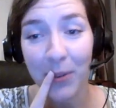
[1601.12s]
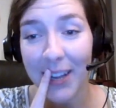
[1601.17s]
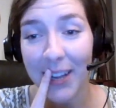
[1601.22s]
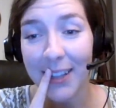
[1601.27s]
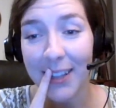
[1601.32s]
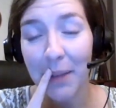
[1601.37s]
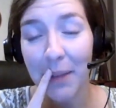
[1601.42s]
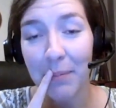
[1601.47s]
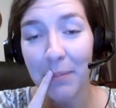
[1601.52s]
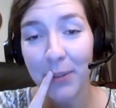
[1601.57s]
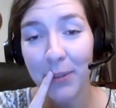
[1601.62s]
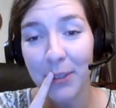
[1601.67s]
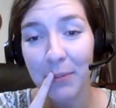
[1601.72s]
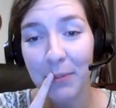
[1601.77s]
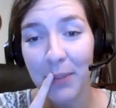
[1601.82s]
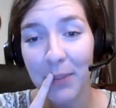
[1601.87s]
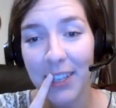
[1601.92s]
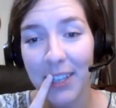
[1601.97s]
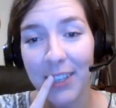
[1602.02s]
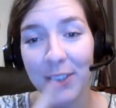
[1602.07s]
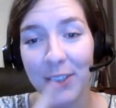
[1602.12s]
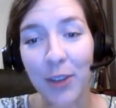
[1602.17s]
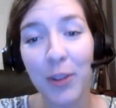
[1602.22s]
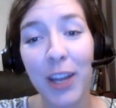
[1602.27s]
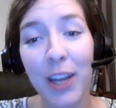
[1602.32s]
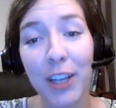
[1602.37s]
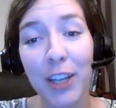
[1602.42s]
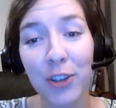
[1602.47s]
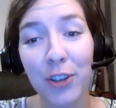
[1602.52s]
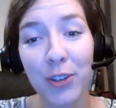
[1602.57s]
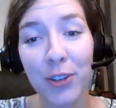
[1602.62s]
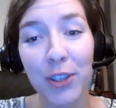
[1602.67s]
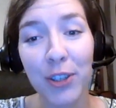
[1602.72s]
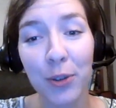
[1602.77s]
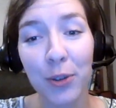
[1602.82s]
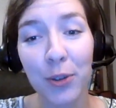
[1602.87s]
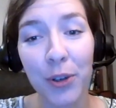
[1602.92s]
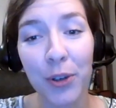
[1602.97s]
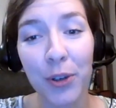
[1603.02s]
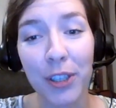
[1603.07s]
and that puts me. So that's your sealed
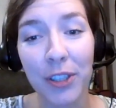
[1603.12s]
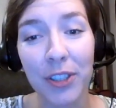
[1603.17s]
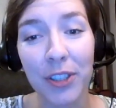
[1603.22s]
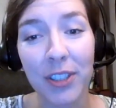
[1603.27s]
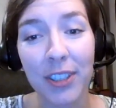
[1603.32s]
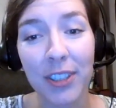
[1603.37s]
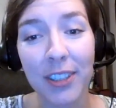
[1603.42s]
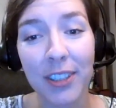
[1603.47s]
orders.